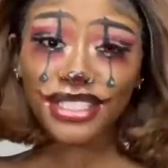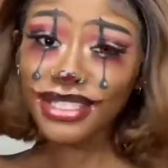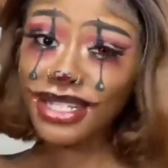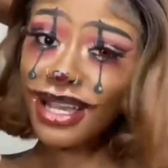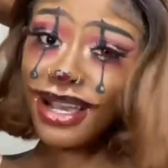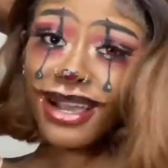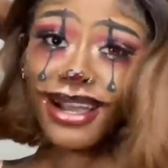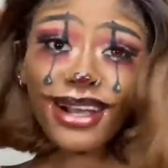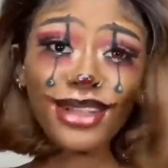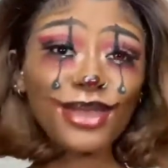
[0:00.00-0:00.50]

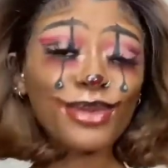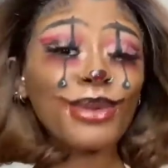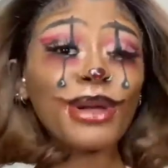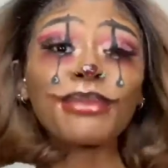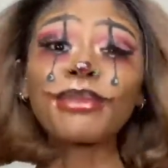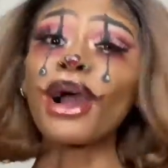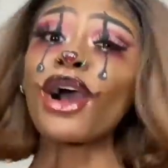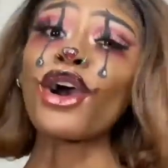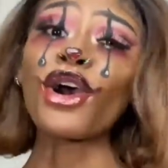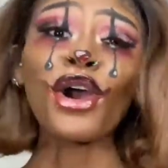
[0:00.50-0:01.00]
Child, the way
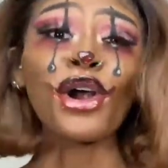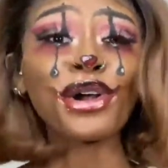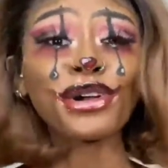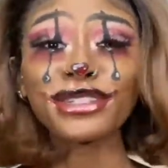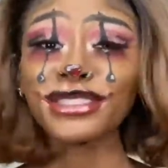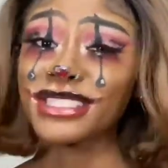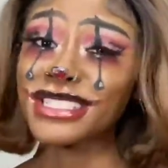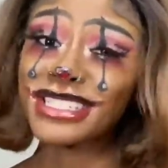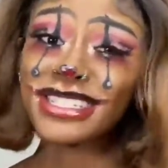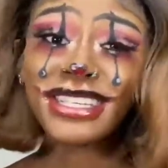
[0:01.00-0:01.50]
my
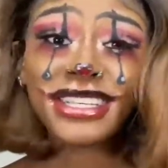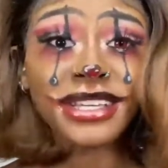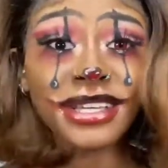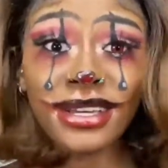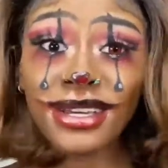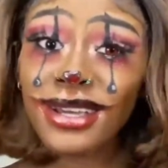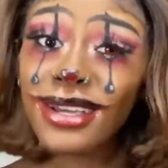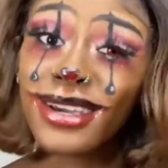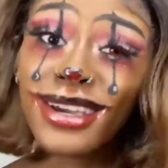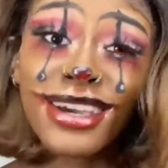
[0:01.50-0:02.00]
heart...
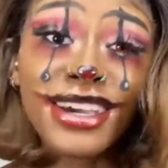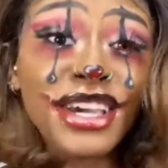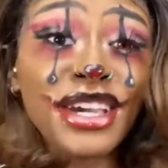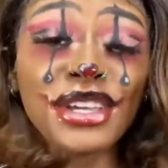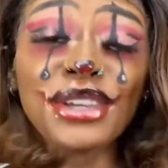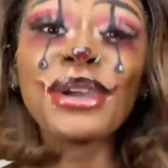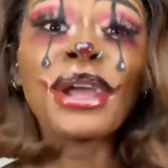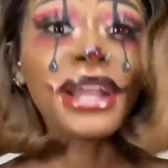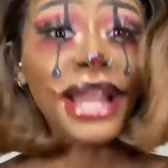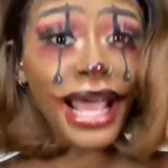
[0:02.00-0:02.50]

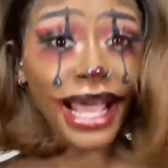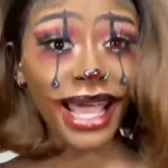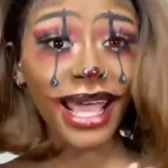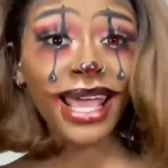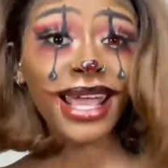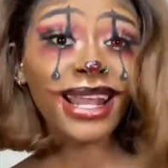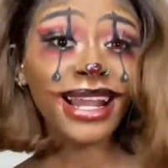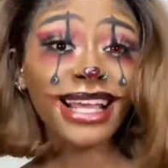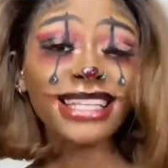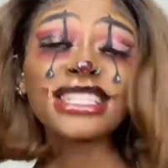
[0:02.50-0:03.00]
You hear
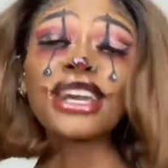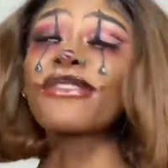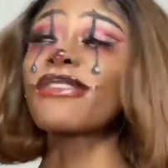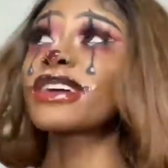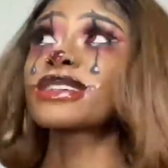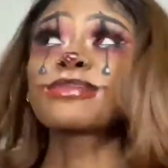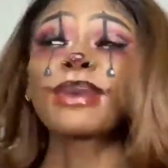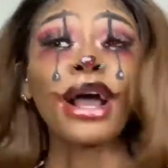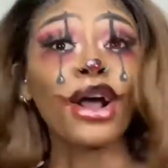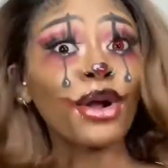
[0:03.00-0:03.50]
that? That's how
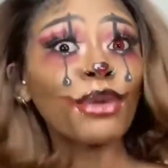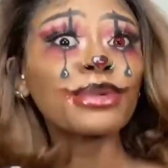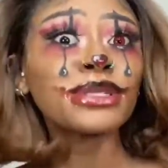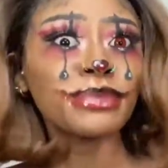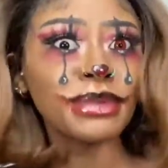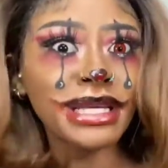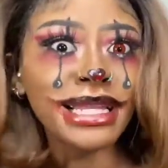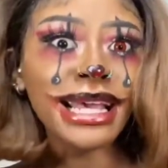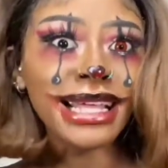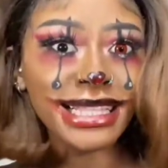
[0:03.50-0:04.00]
fast my heart
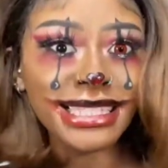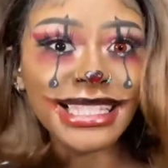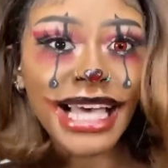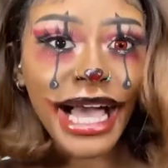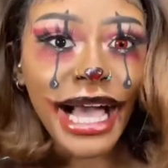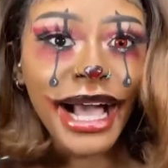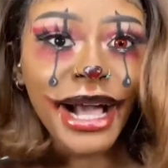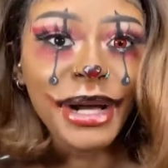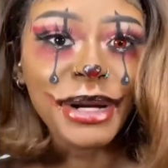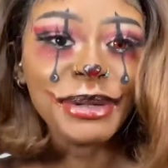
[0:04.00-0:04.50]
was beating at the time.